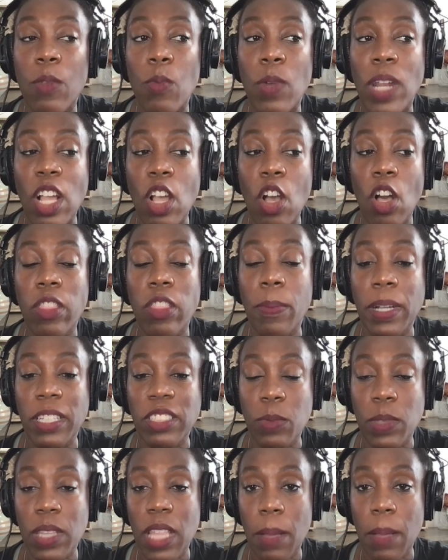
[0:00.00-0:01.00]
what I call the
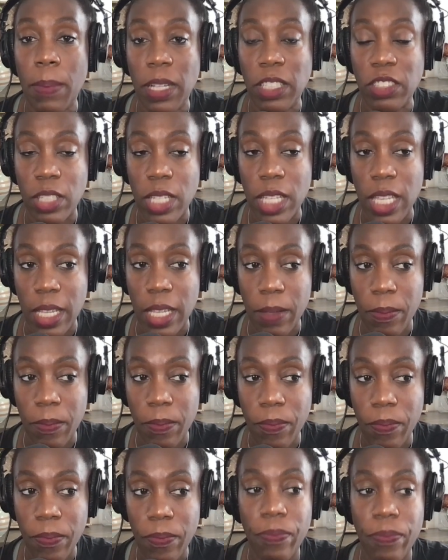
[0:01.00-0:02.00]
budget without budgeting.
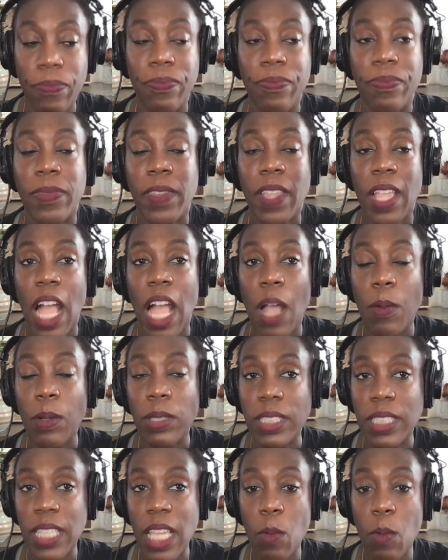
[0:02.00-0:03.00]
I
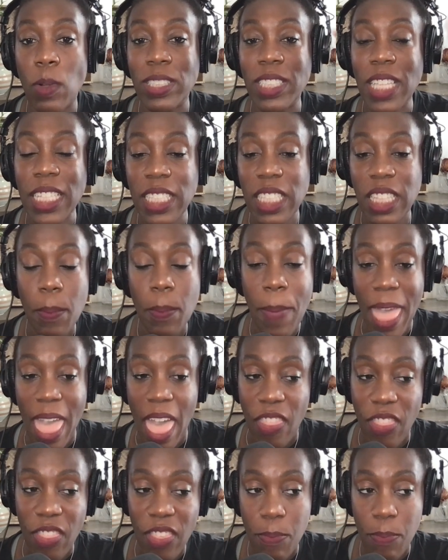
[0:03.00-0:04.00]
would say once I did the
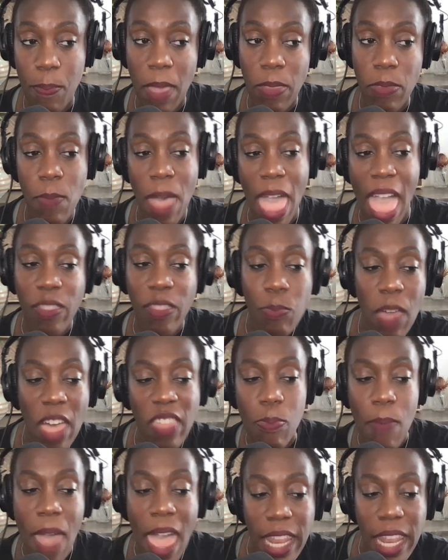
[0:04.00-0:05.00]

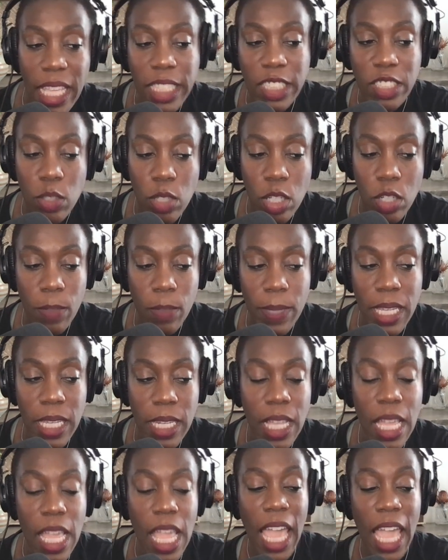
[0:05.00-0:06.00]
mathematics, you know what I
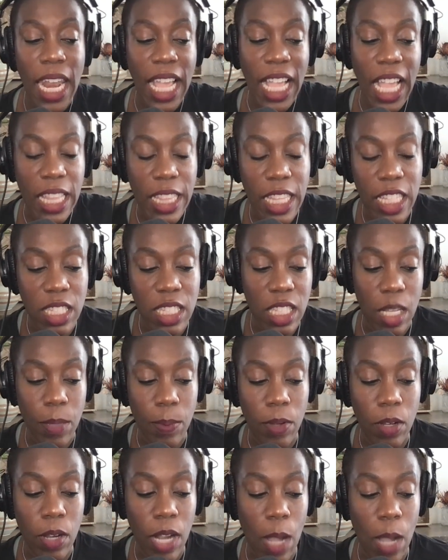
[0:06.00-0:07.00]
mean? And I got this
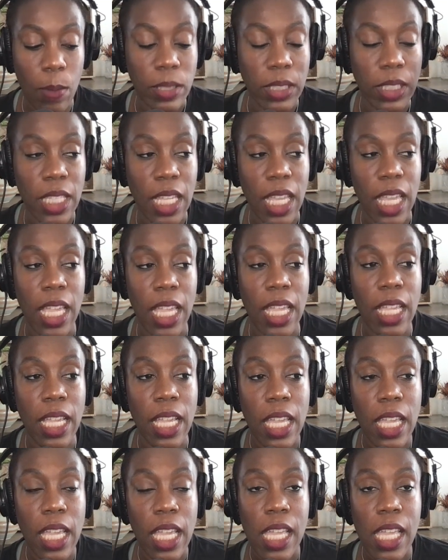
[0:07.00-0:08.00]
number, I would say,
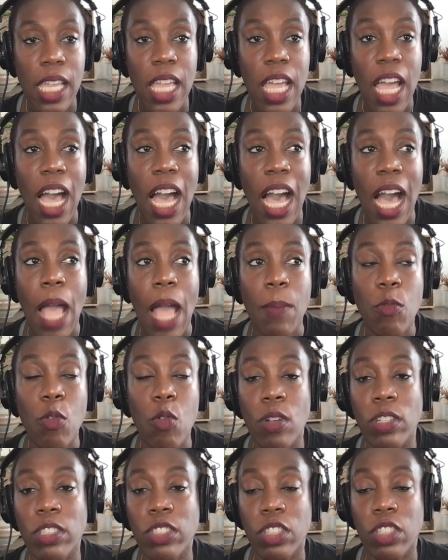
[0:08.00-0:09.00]
I'm
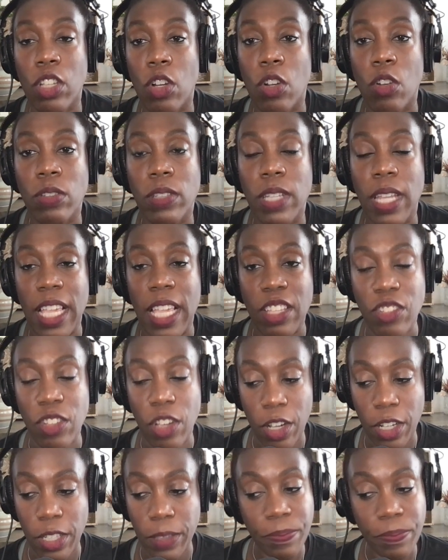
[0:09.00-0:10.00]
going to go to
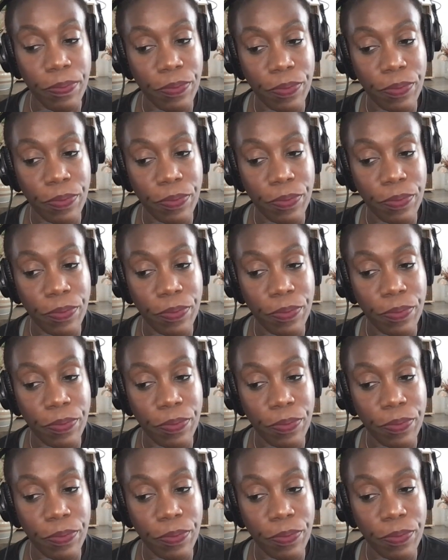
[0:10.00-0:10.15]
HR